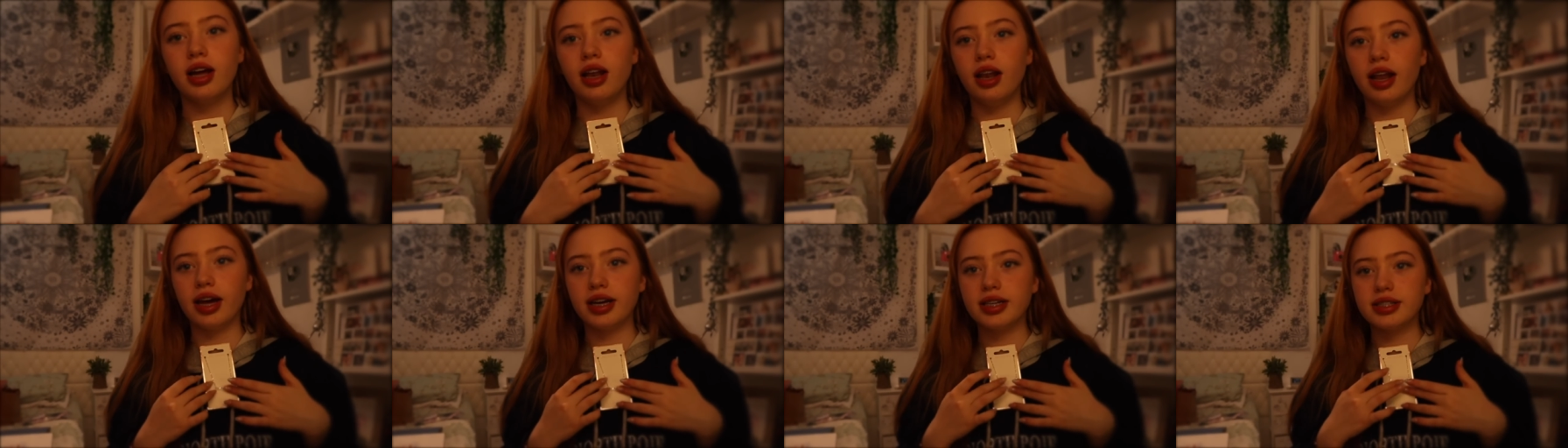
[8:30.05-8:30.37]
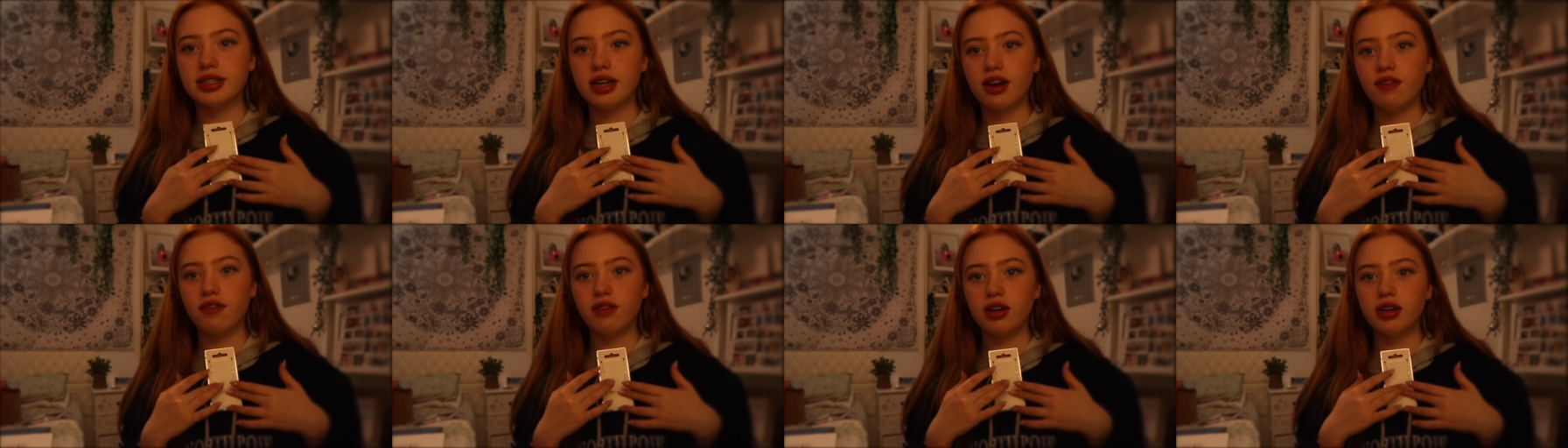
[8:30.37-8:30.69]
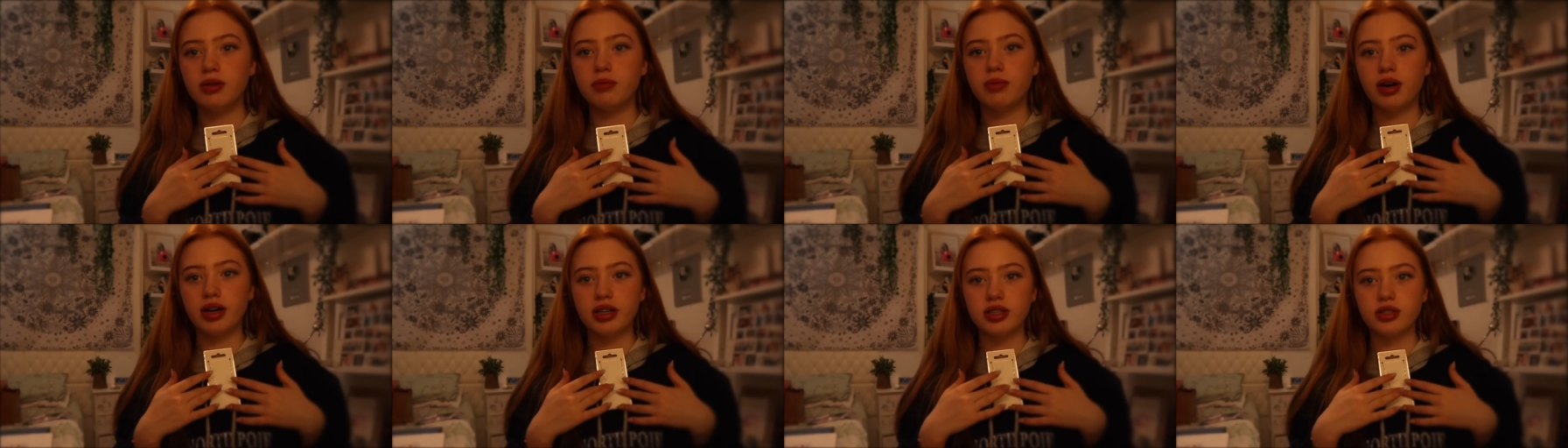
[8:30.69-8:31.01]
Like it's
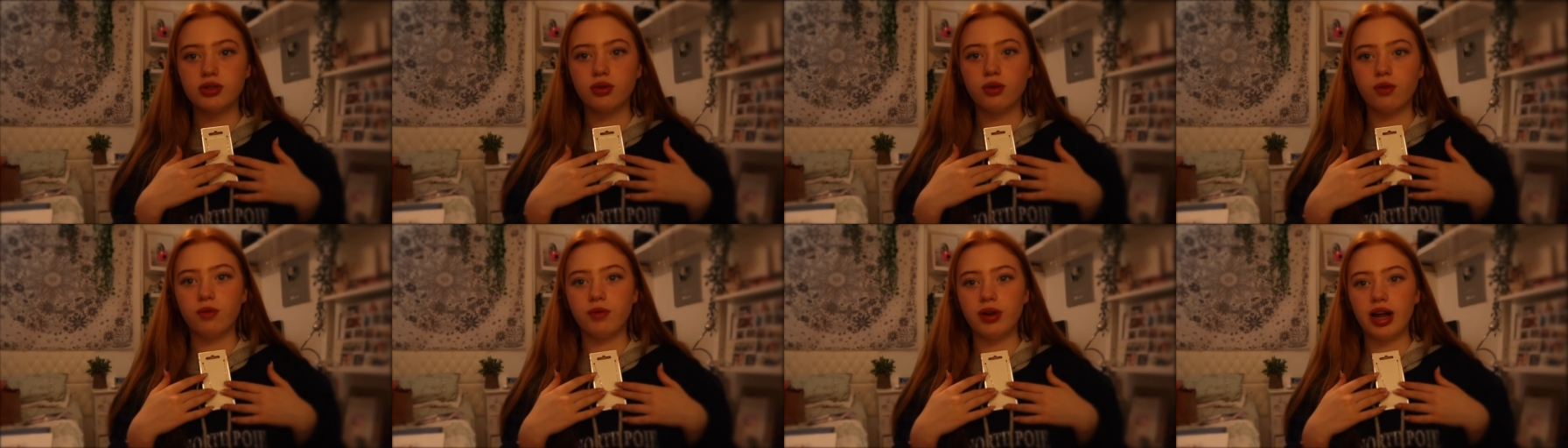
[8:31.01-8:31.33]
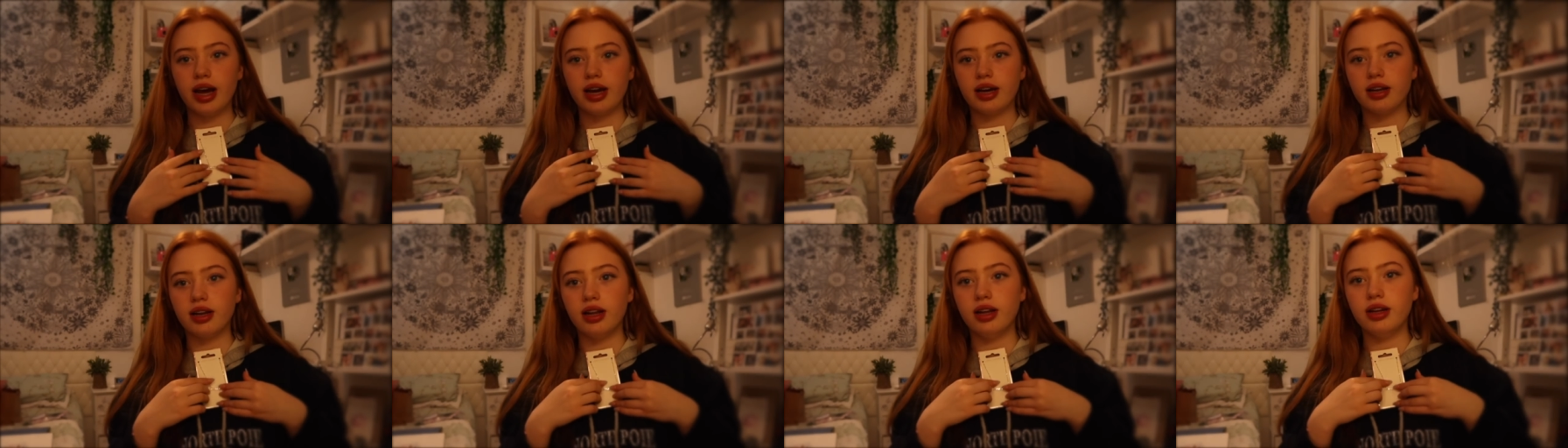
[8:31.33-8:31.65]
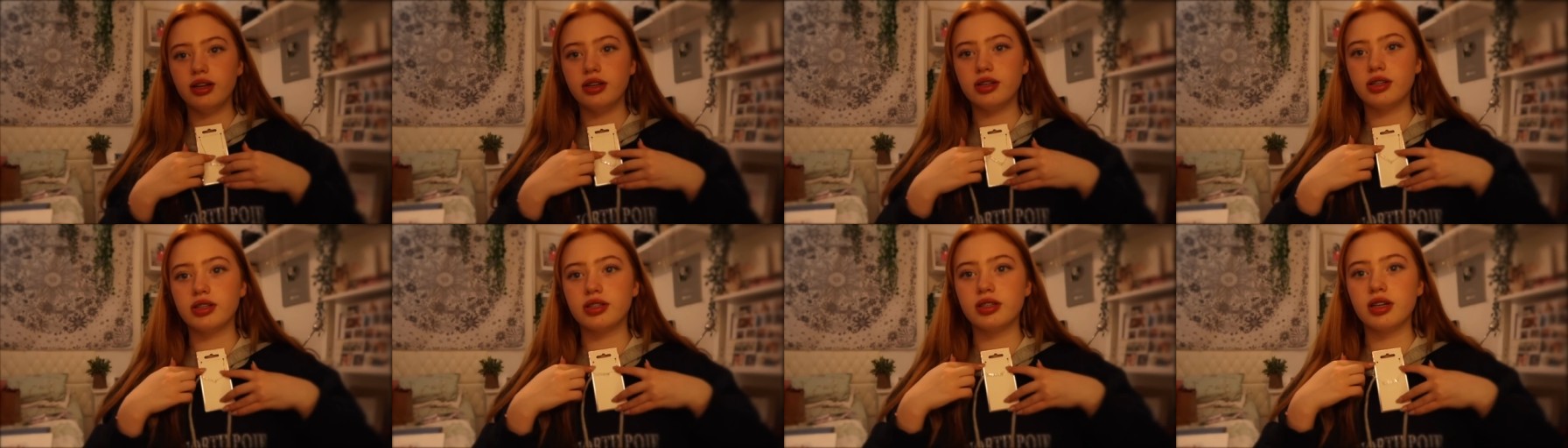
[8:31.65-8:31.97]
definitely my sort of
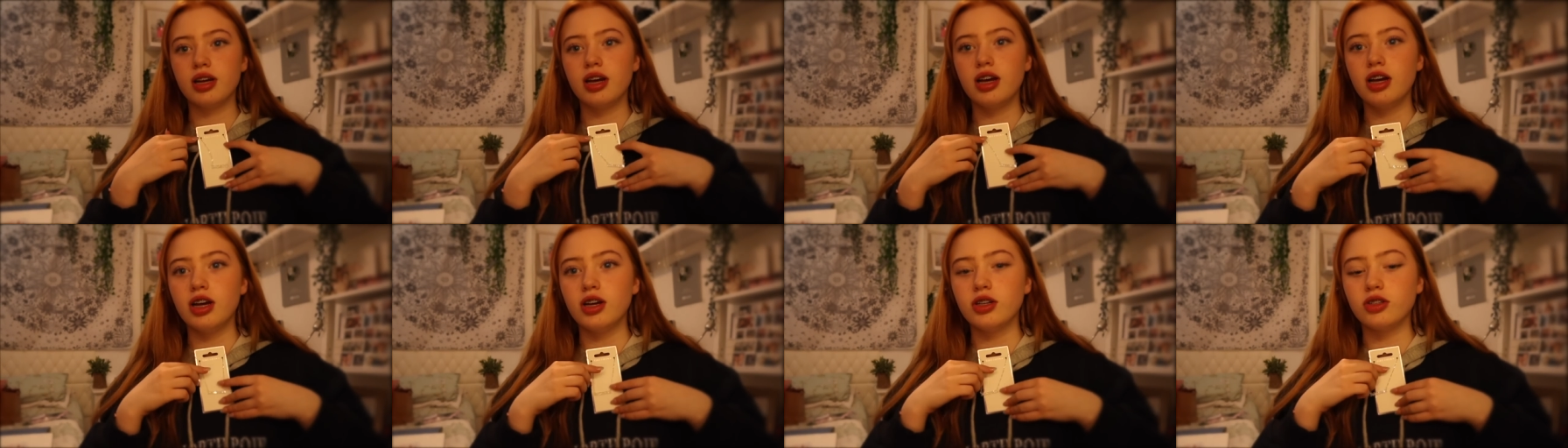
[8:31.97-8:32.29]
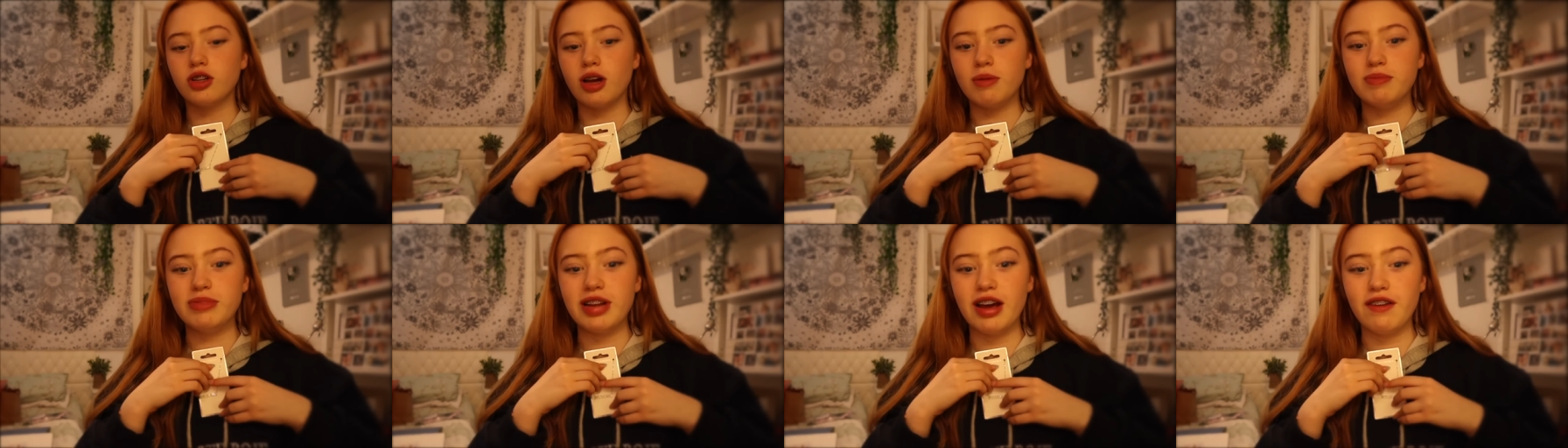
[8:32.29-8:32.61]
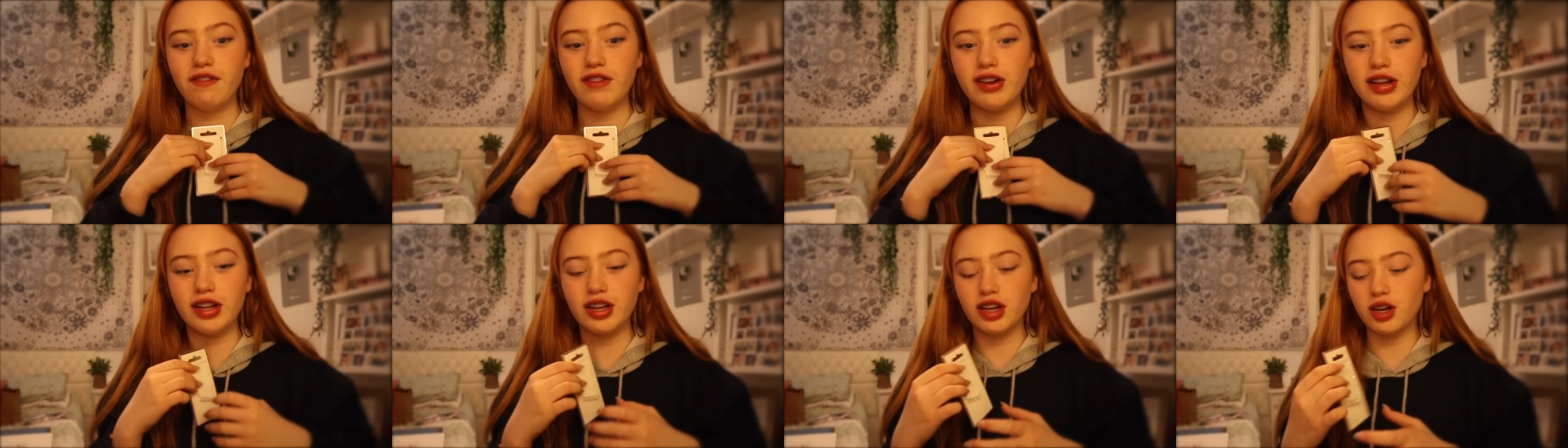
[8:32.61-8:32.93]
necklace. So I'm
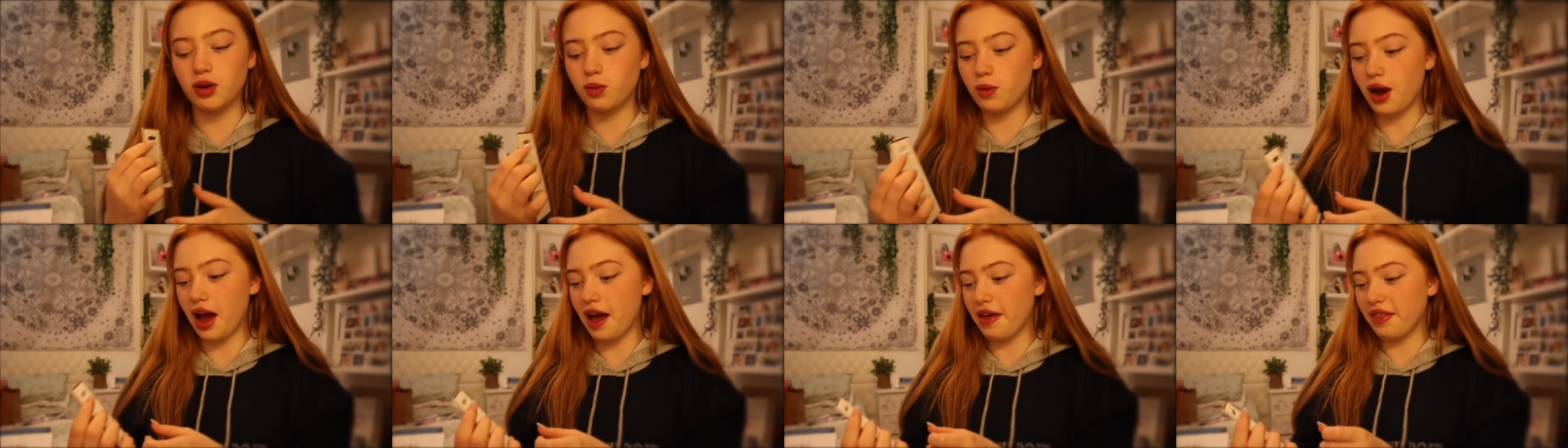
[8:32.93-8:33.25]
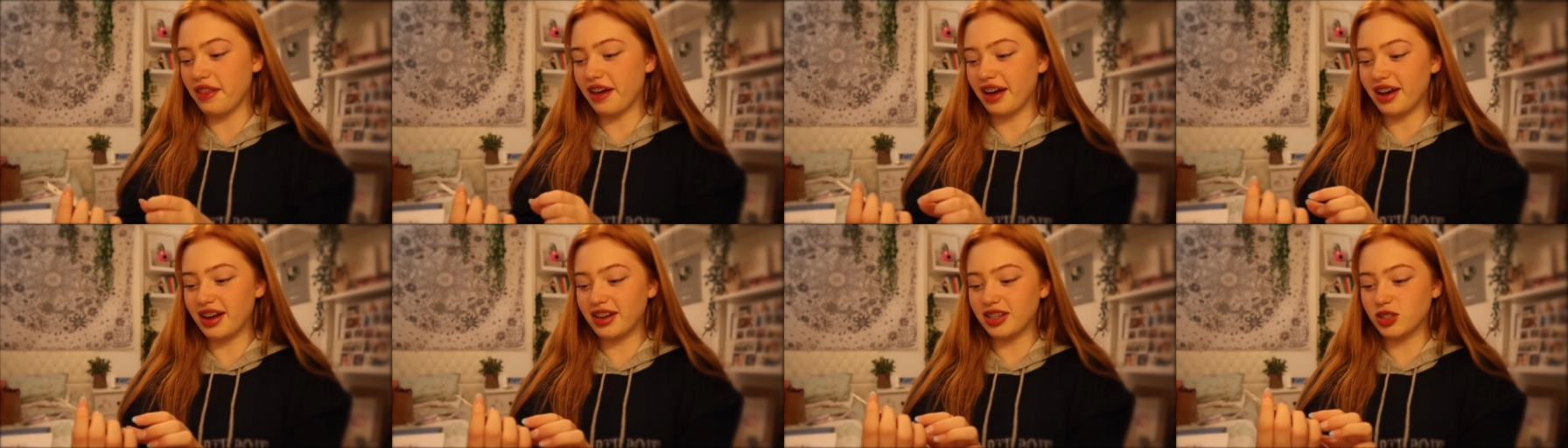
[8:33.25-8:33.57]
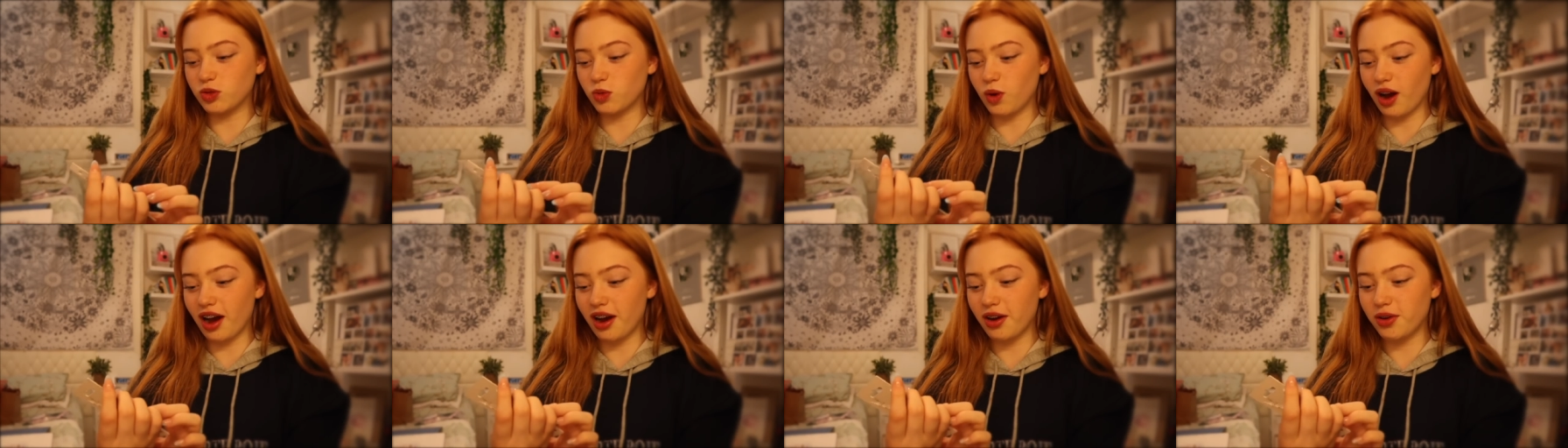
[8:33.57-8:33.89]
definitely gonna wear that
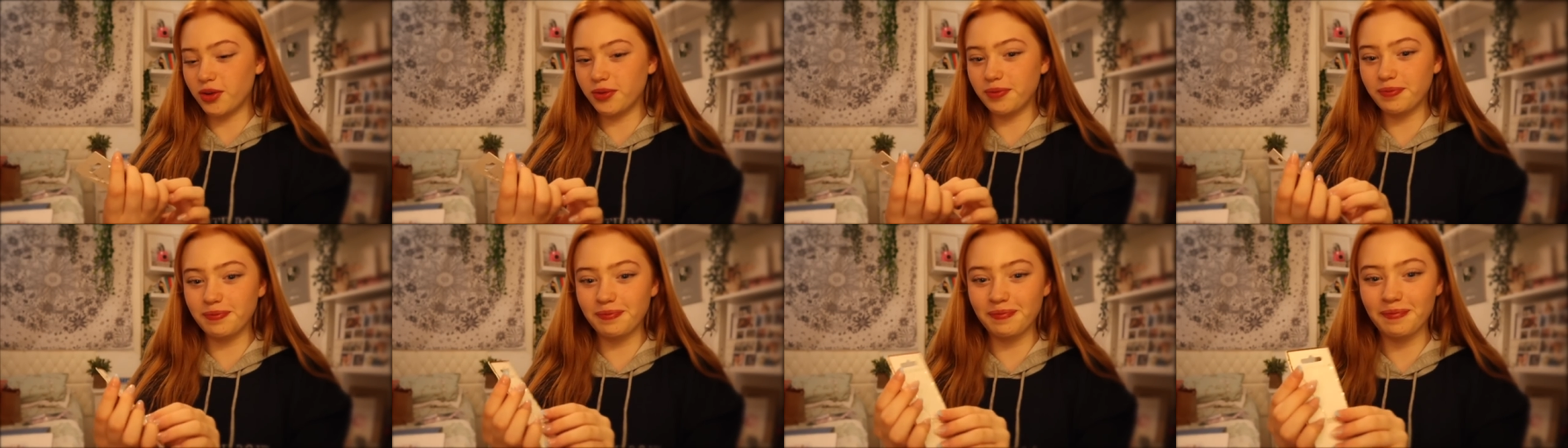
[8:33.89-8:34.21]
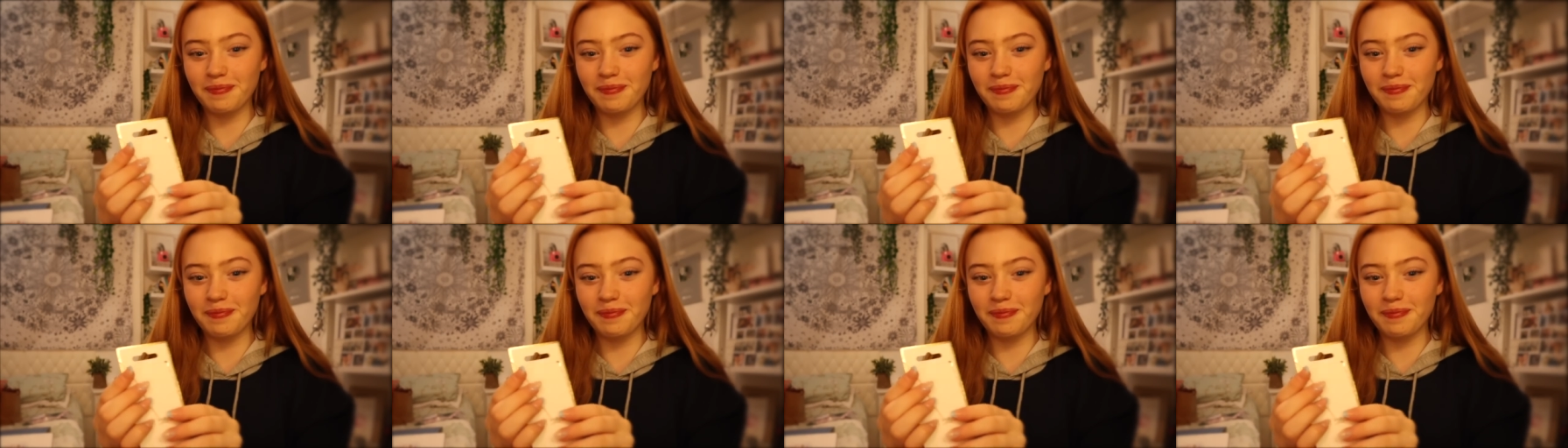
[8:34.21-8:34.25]
as well.